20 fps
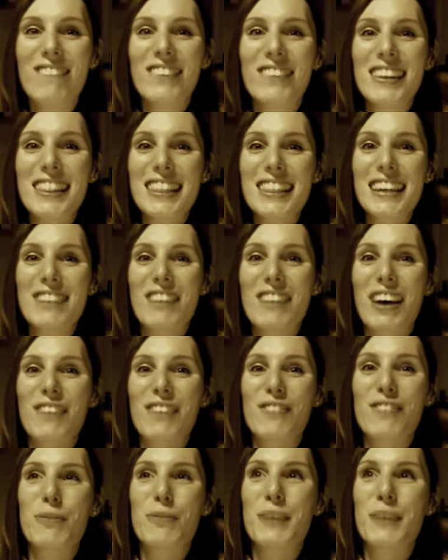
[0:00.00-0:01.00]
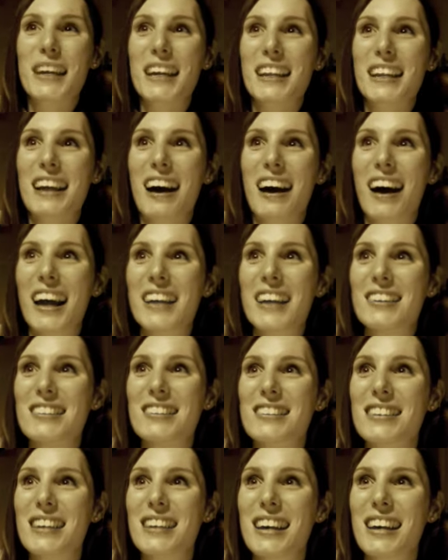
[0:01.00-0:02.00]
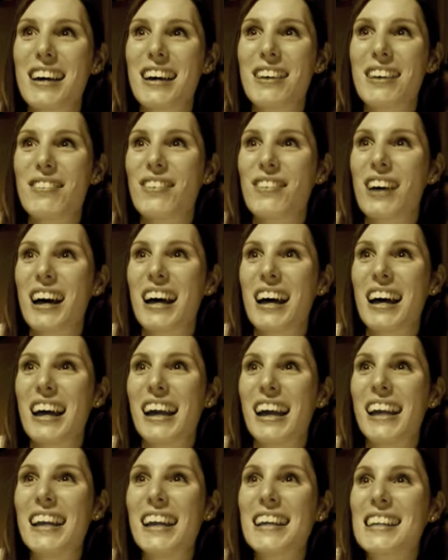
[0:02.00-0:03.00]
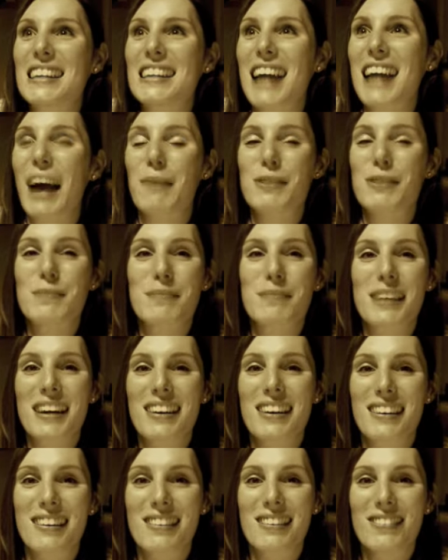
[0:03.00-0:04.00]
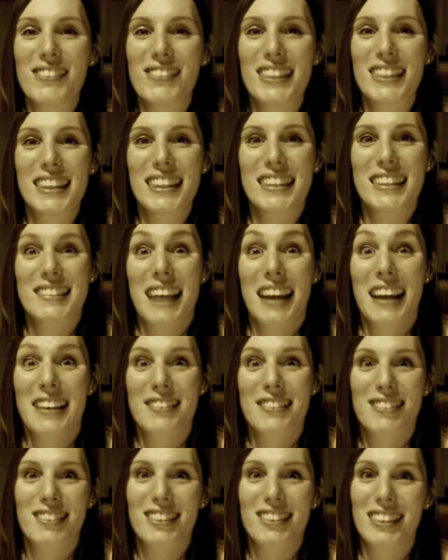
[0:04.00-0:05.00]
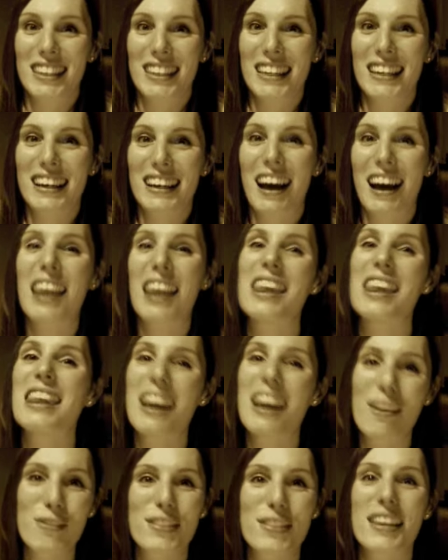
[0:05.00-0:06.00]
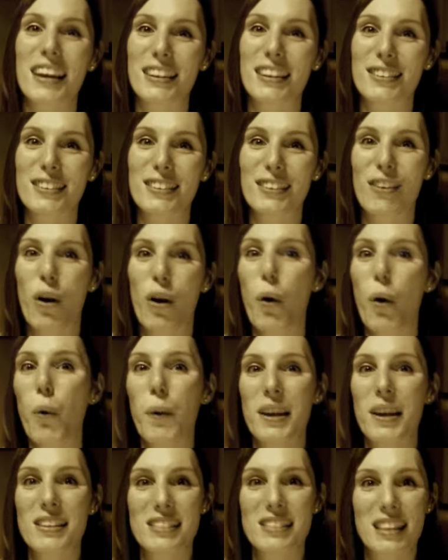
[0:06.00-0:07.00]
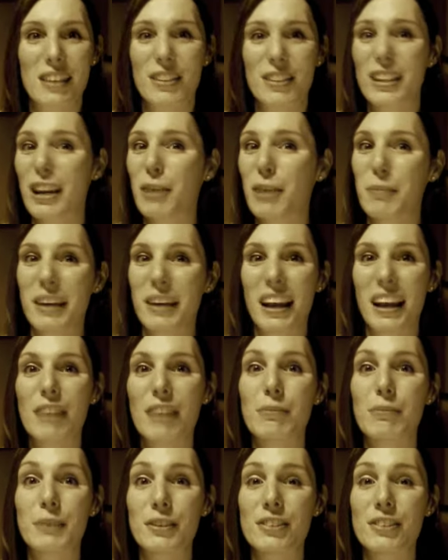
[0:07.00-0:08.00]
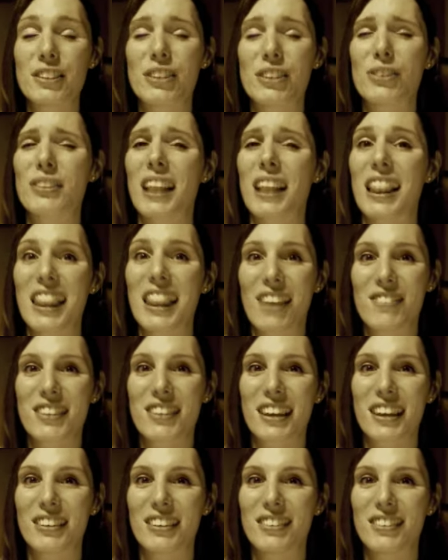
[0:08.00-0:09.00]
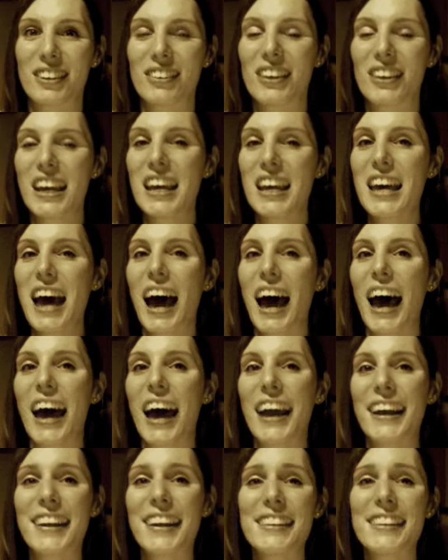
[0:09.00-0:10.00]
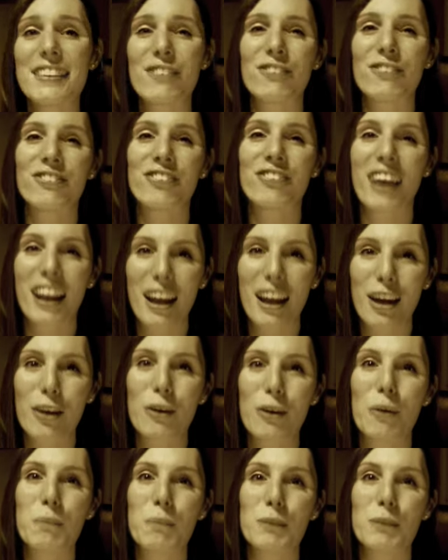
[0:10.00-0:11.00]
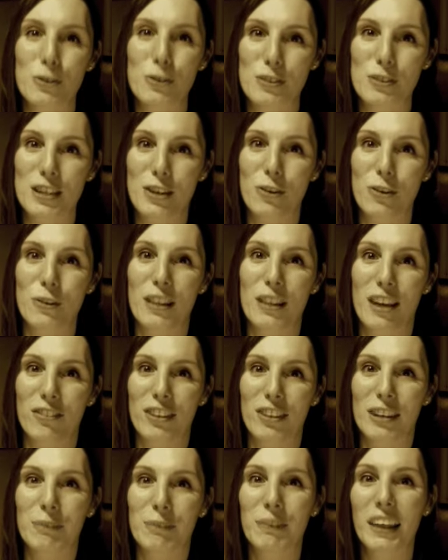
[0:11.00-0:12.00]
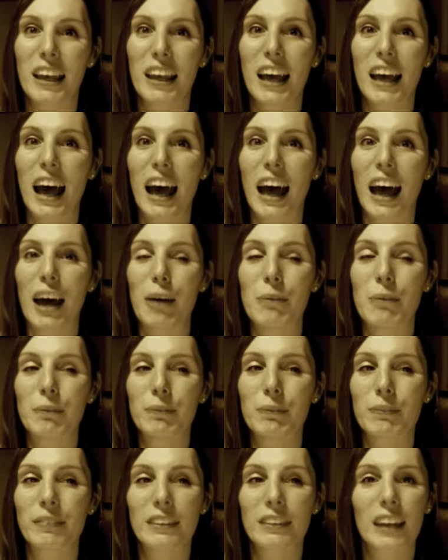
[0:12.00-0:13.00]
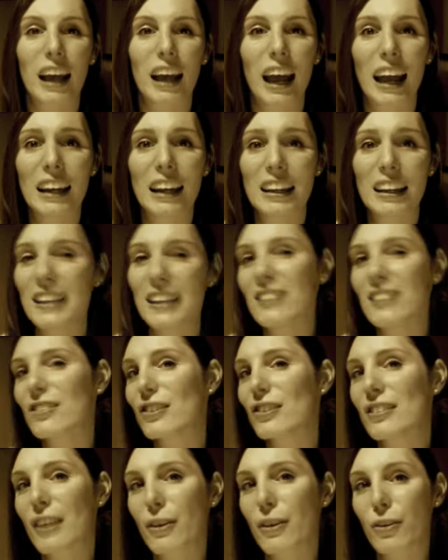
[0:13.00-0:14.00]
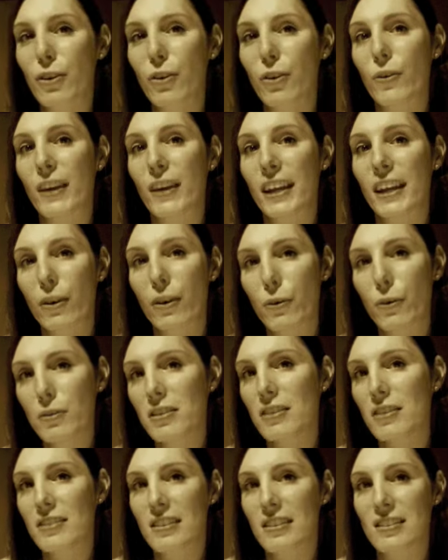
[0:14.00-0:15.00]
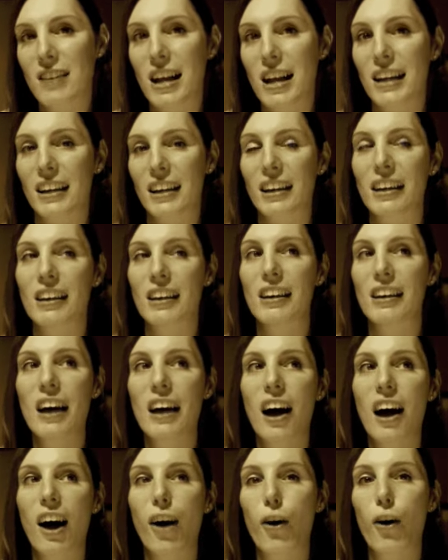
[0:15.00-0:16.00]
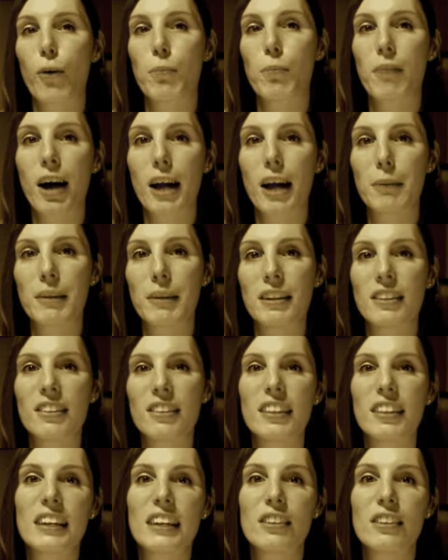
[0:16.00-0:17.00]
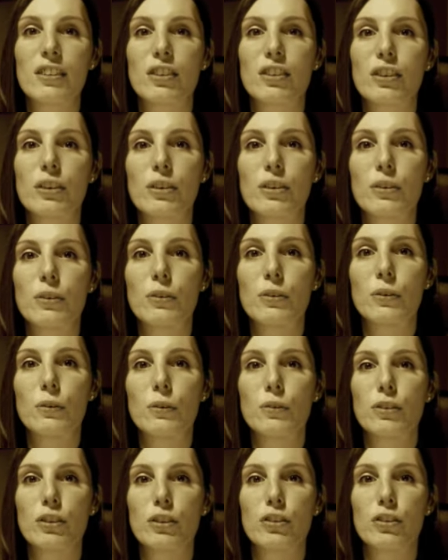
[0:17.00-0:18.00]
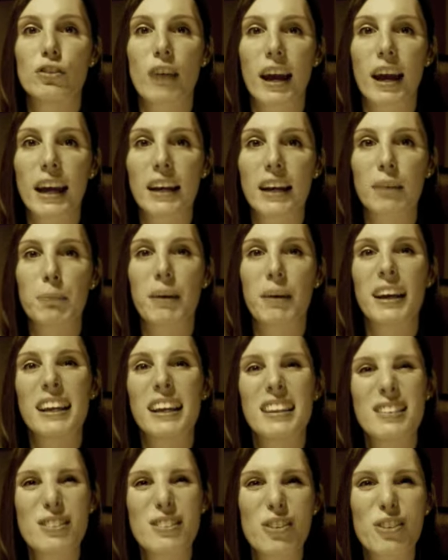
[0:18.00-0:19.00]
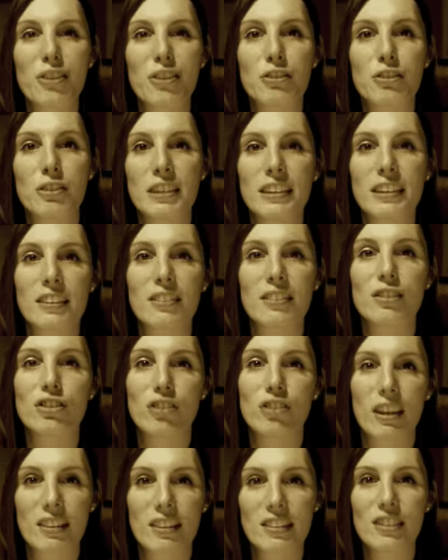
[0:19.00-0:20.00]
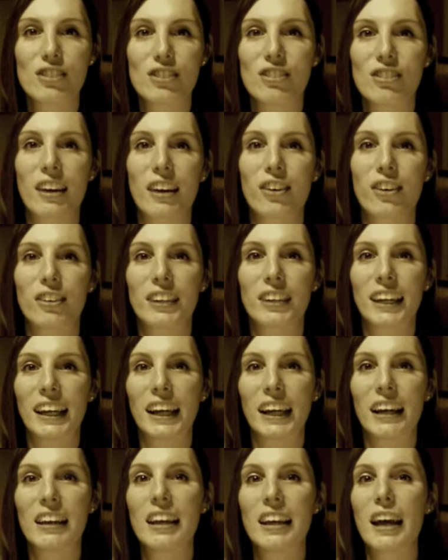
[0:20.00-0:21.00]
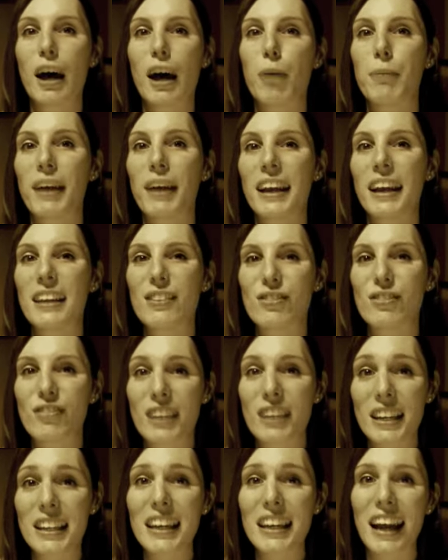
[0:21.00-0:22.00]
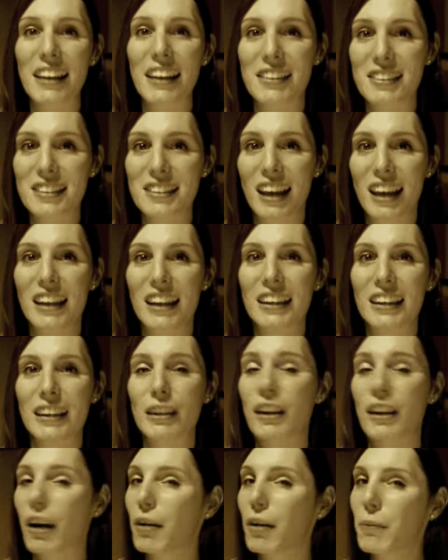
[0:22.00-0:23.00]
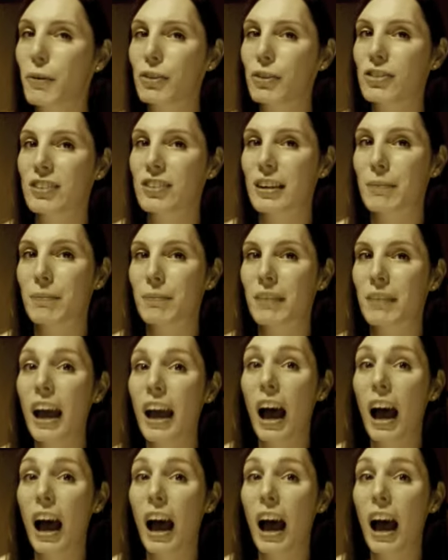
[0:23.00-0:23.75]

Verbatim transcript: One thing about Robbie that I just he captured my heart with the Xanadu thing. Love Xanadu. Always love. You know me. I love musicals. Love Xanadu. Uh, he's a fellow musical lover, um, and he's just so cool. He also does like a whole miming thing to to drag, but he's not. He doesn't dress in drag on here. But it's really entertaining. Go and watch him.